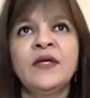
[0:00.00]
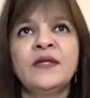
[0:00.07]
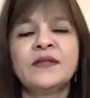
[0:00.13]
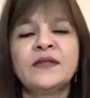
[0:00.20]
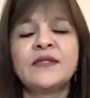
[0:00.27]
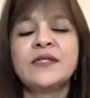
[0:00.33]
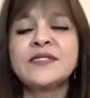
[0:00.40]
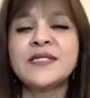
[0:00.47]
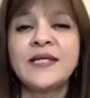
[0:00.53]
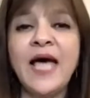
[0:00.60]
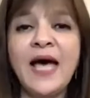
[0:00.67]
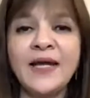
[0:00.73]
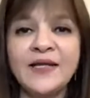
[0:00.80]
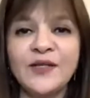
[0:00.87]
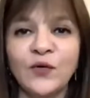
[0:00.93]
The
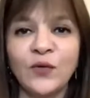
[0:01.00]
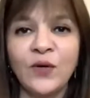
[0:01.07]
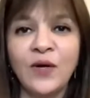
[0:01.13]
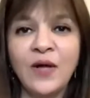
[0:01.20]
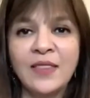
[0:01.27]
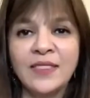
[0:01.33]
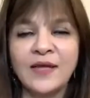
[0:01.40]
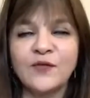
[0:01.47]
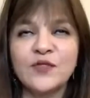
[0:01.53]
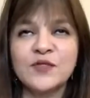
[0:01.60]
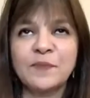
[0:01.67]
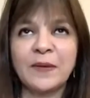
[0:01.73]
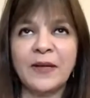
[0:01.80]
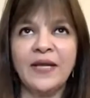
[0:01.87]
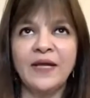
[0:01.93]
scenario that was
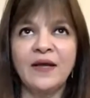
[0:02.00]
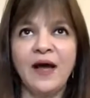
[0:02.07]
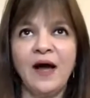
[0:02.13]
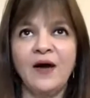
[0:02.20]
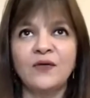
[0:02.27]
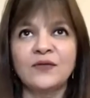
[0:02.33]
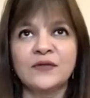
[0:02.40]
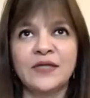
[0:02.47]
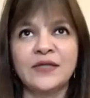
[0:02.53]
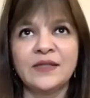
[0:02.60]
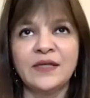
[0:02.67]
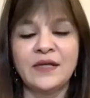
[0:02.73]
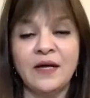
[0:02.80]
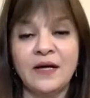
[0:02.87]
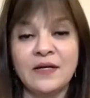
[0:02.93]
playing out in
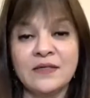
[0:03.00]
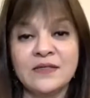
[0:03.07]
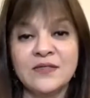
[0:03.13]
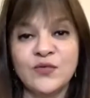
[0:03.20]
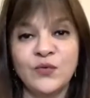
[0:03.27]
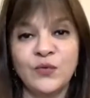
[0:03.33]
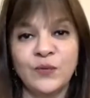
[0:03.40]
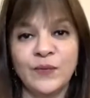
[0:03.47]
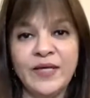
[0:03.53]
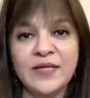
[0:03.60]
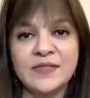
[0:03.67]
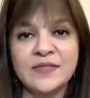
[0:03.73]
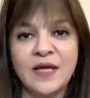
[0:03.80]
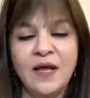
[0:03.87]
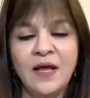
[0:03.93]
the last 2
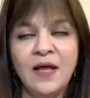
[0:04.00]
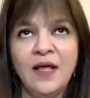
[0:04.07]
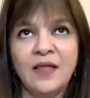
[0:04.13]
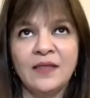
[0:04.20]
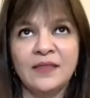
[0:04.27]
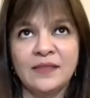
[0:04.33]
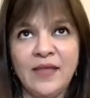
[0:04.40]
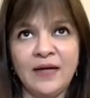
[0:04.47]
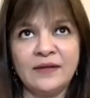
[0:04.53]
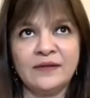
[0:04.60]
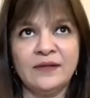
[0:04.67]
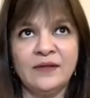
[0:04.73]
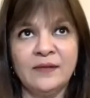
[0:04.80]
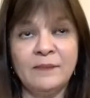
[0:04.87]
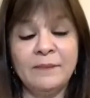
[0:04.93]
weeks
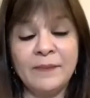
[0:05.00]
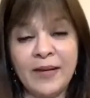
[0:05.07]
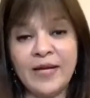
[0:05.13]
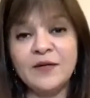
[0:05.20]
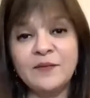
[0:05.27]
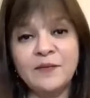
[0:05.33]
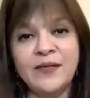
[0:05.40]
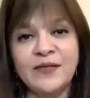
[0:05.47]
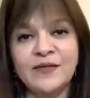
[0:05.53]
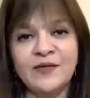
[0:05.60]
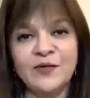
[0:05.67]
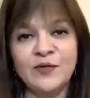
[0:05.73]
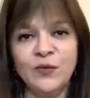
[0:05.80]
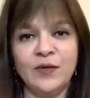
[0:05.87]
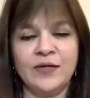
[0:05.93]
that made me the
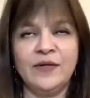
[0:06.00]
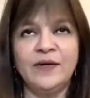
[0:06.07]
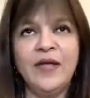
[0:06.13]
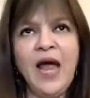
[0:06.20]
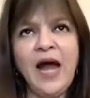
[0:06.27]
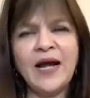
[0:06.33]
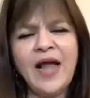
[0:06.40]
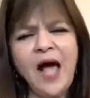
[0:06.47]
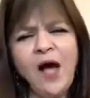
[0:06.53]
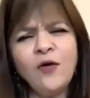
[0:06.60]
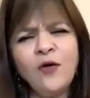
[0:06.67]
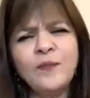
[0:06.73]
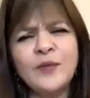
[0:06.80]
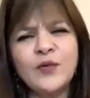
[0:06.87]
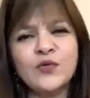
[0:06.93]
doer, and
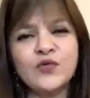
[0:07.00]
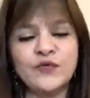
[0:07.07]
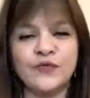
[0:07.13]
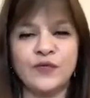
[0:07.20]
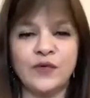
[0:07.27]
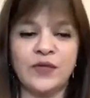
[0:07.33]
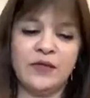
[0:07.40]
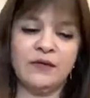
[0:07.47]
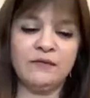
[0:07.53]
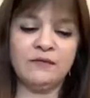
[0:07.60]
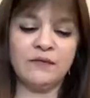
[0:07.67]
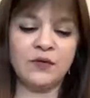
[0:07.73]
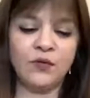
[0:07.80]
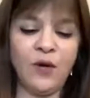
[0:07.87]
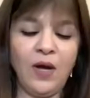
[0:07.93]
how beautifully,
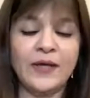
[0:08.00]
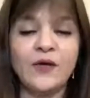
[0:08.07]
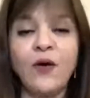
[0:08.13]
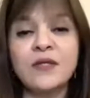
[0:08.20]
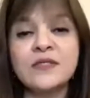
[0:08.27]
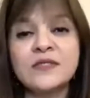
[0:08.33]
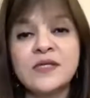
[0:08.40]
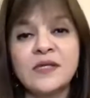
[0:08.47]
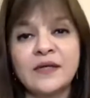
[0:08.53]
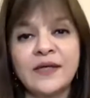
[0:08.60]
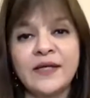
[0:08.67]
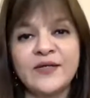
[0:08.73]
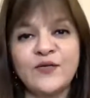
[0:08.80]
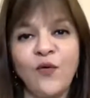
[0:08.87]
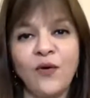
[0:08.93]
I
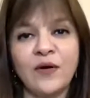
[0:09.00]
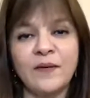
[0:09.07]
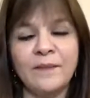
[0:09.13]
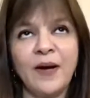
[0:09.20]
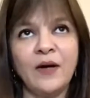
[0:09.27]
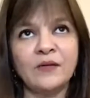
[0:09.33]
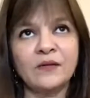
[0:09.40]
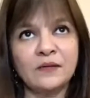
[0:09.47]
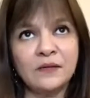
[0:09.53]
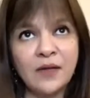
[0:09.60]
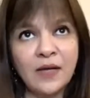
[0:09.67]
constantly talk about